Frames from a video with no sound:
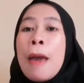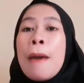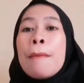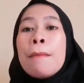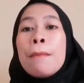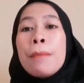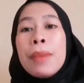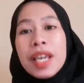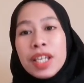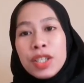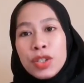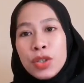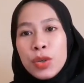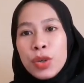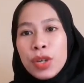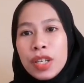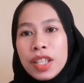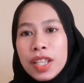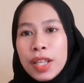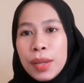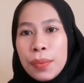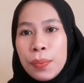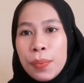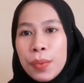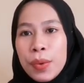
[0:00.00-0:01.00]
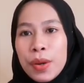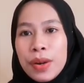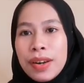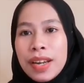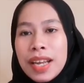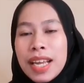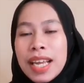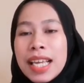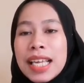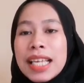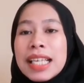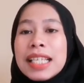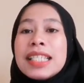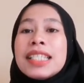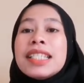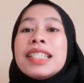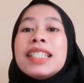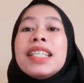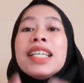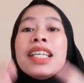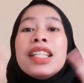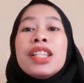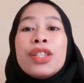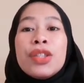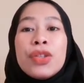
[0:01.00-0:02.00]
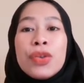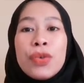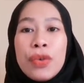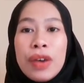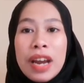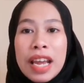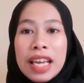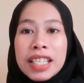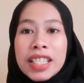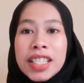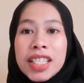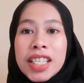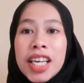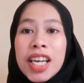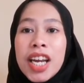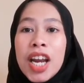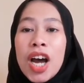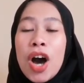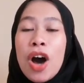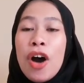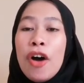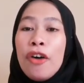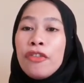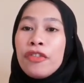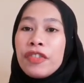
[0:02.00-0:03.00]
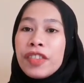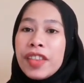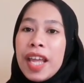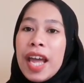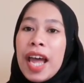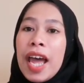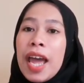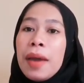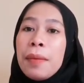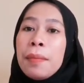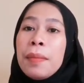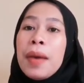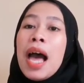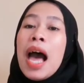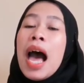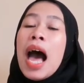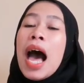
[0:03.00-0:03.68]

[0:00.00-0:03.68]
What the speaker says: Maturity period is the duration of time